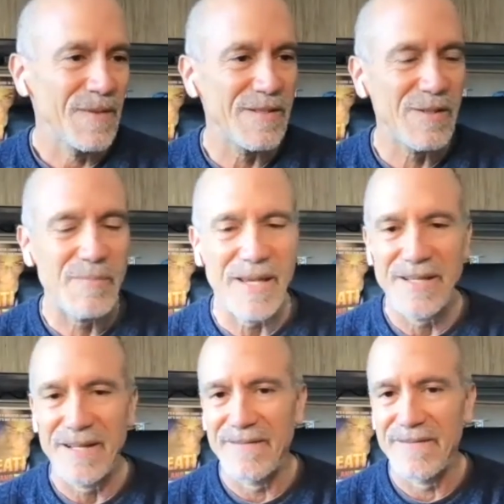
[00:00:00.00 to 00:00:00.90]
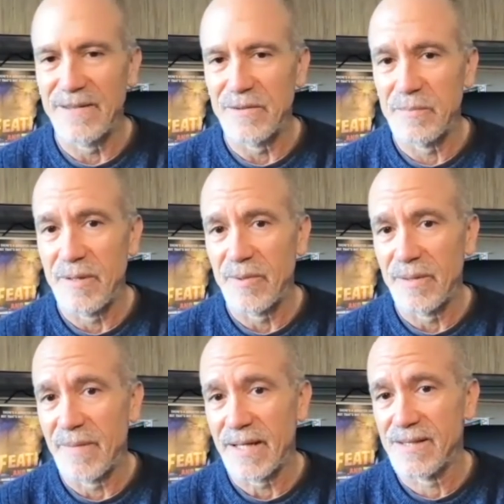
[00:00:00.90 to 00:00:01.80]
Spain, I found those people
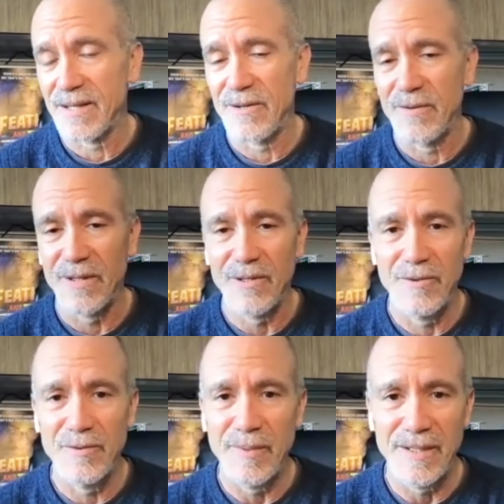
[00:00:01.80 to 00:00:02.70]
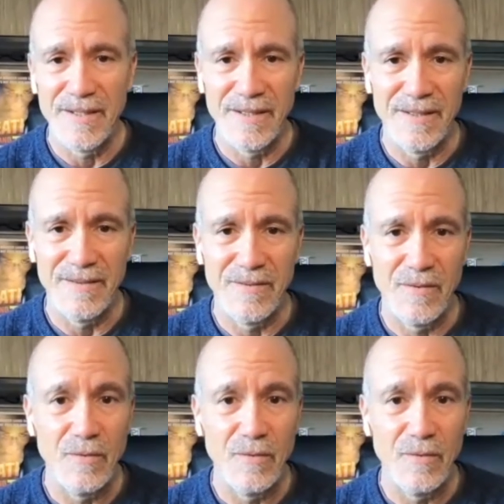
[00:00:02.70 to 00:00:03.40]
in Mexico and Cuba and